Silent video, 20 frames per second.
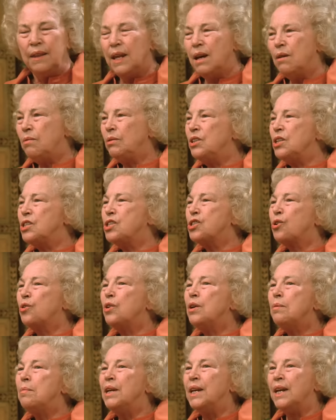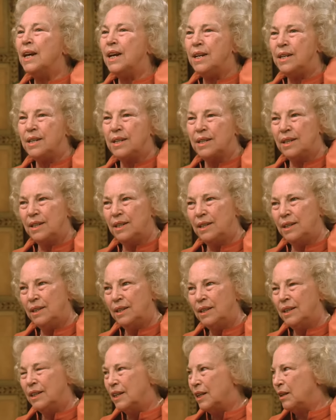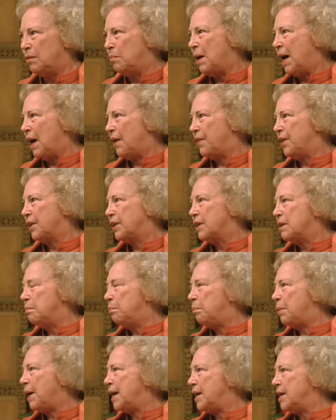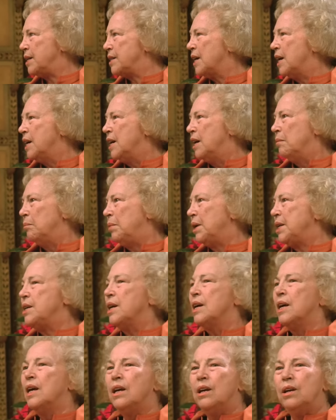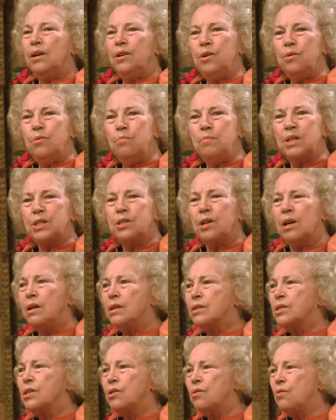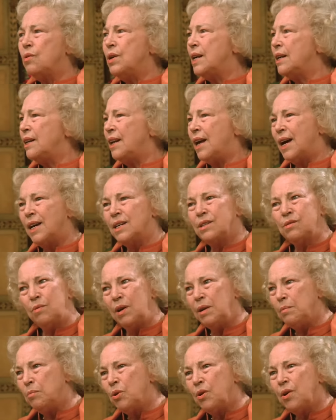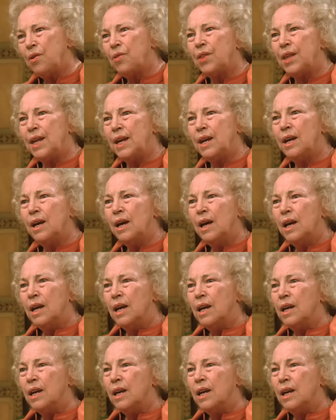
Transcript: They will discriminate about their companions. But you must also realize one more thing.